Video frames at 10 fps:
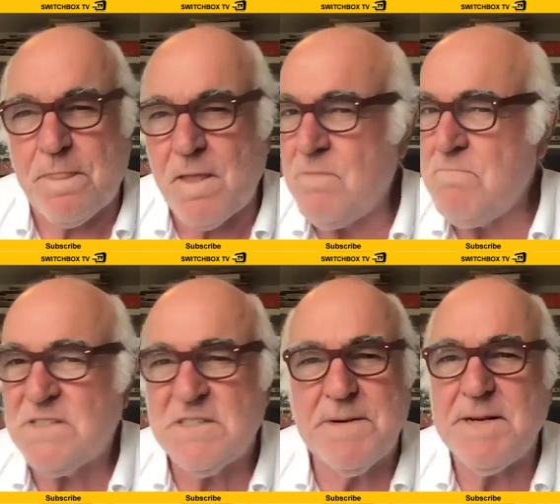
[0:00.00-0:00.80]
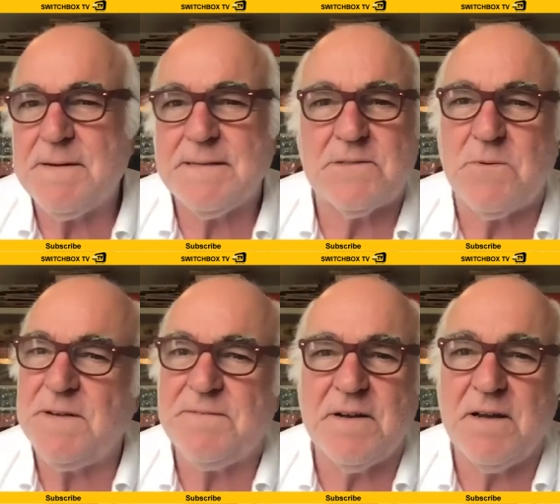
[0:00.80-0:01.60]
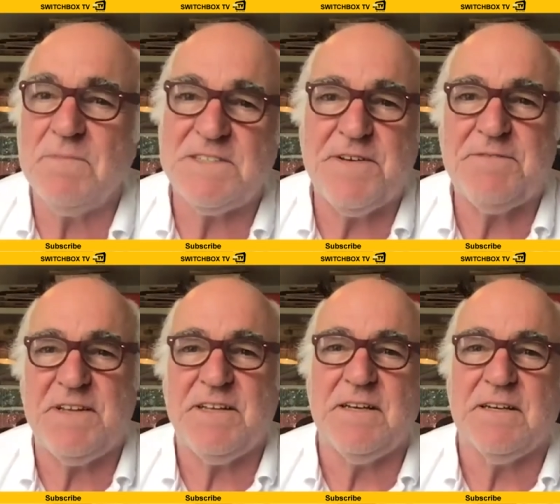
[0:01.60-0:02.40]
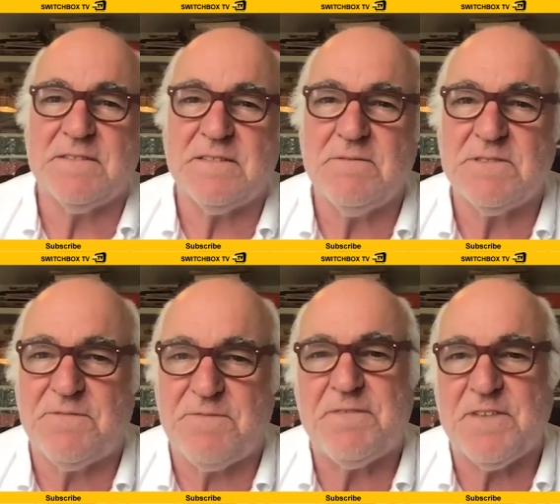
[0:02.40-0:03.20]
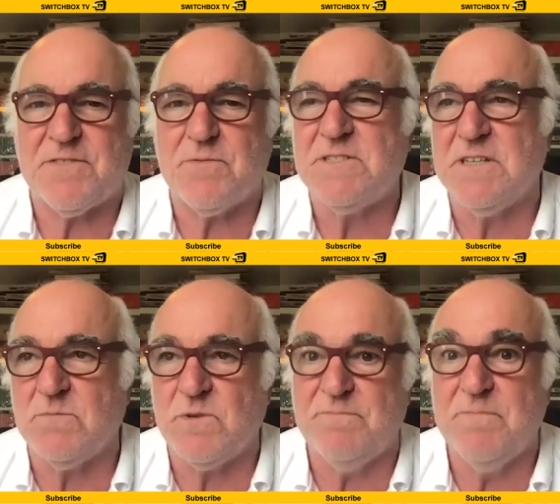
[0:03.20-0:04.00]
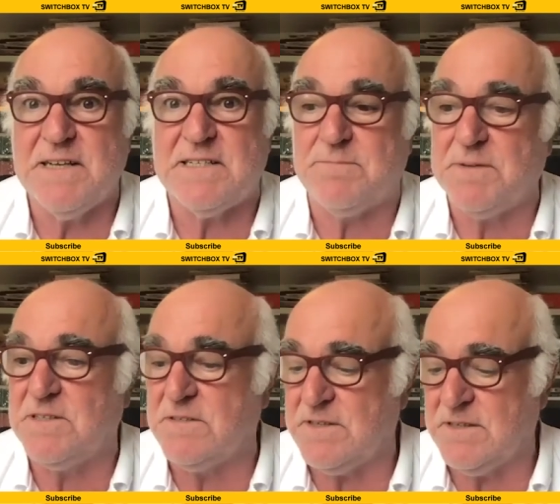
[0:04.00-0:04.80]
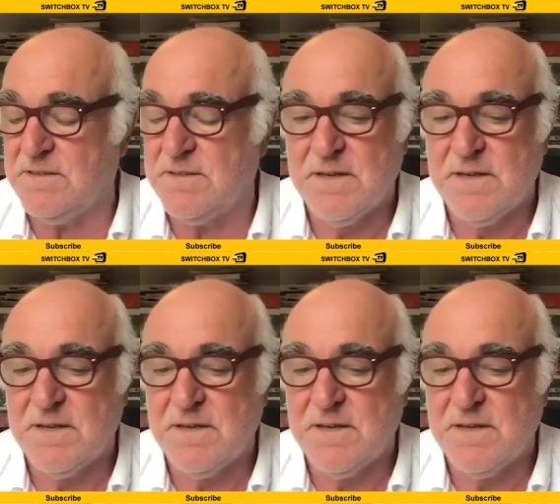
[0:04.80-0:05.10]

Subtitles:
it must have been about 25, I mean, it's 50 years. It was the 50th, wasn't it? We missed because of the